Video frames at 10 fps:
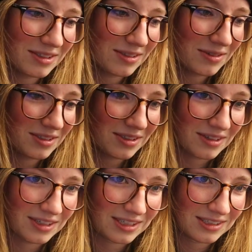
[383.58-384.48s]
so
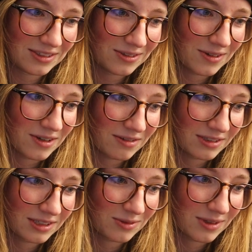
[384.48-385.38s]
sorry to
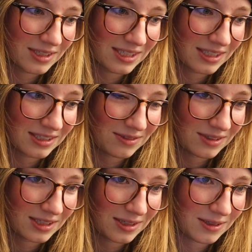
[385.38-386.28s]
whoever is watching this
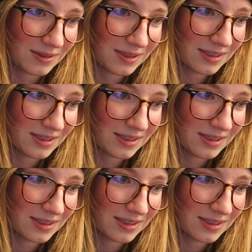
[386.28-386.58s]
video.